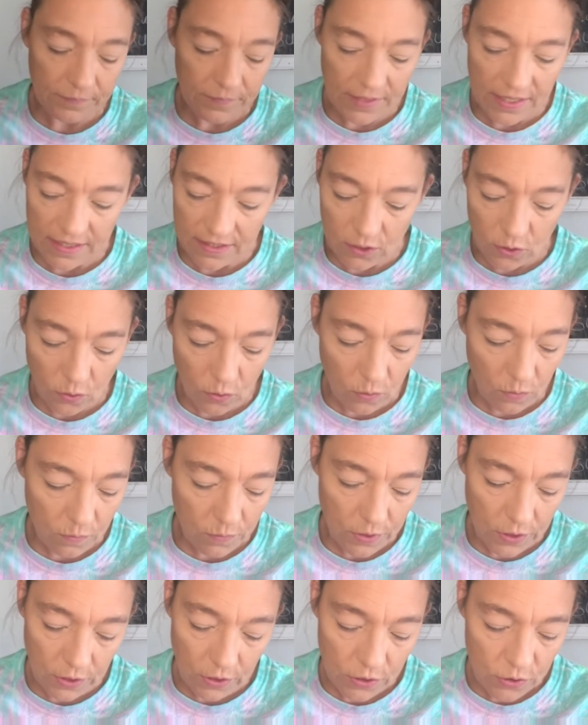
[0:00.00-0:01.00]
this little
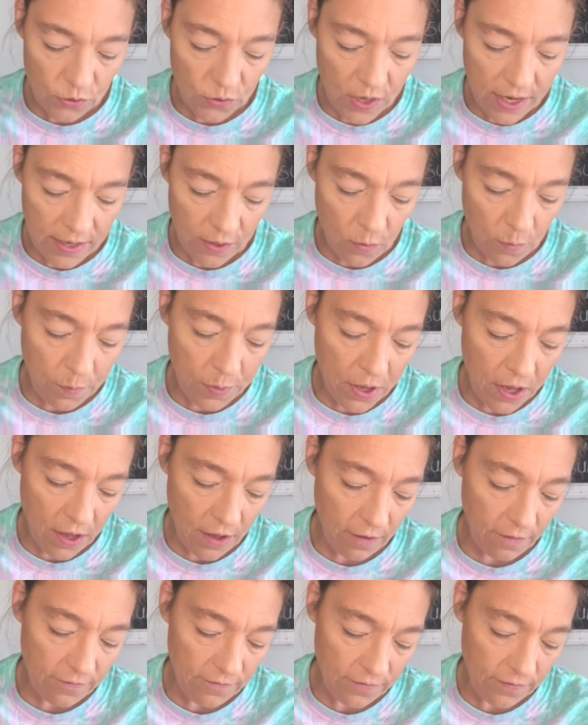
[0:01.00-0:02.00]
triangle
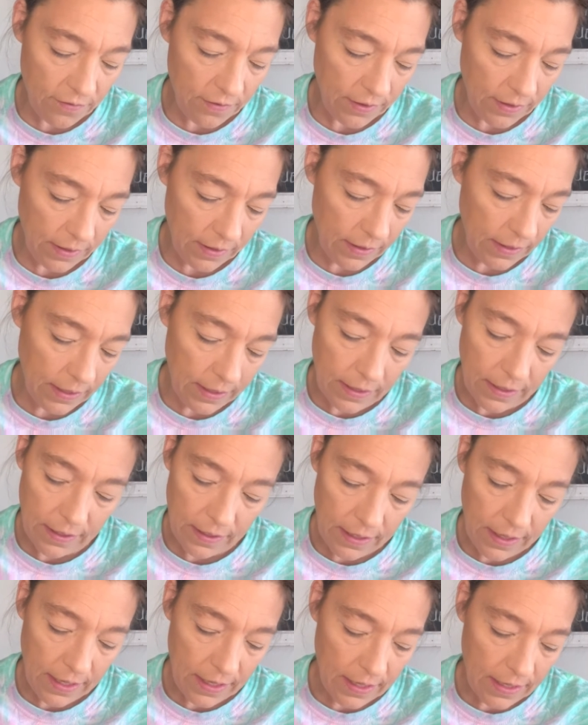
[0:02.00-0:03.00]
puff
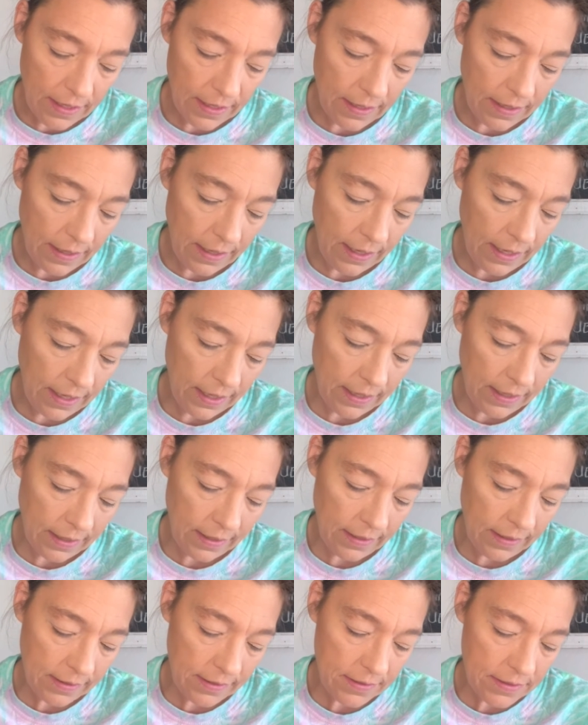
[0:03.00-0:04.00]

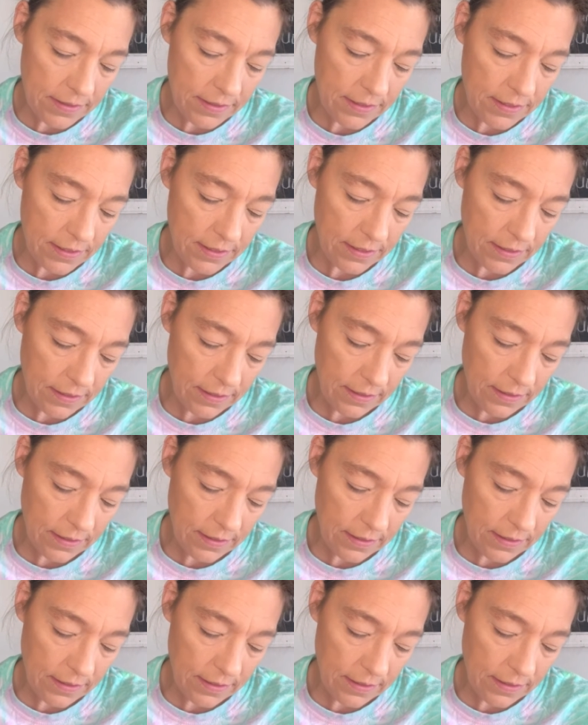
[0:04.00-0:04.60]
and